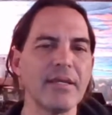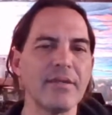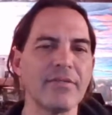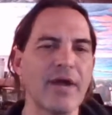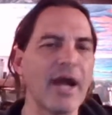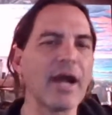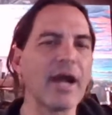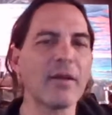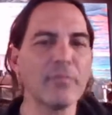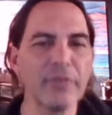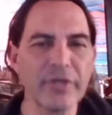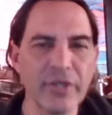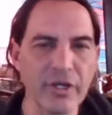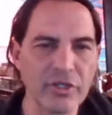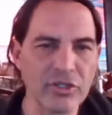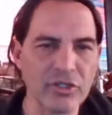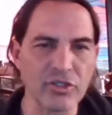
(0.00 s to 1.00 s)
the harm
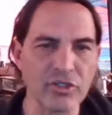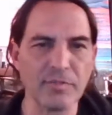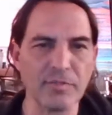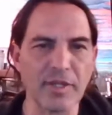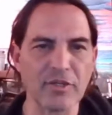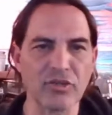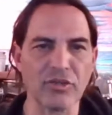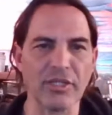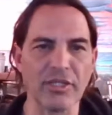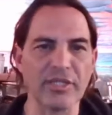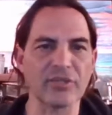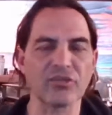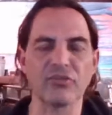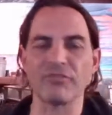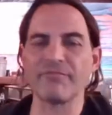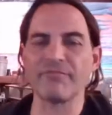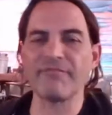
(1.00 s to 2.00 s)
reduction
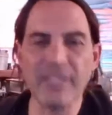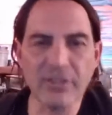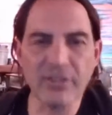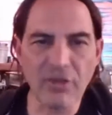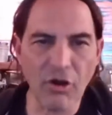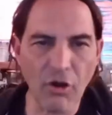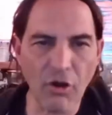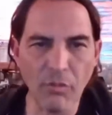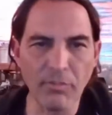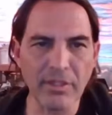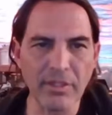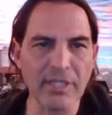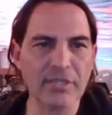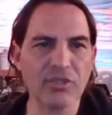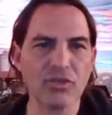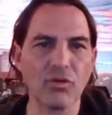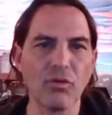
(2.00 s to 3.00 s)
specialist or feed the
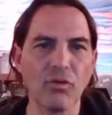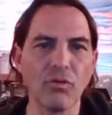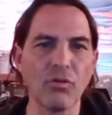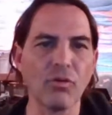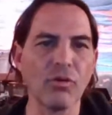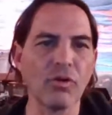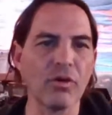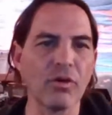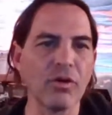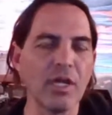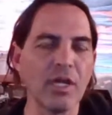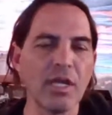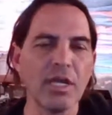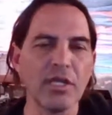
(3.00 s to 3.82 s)
homeless or,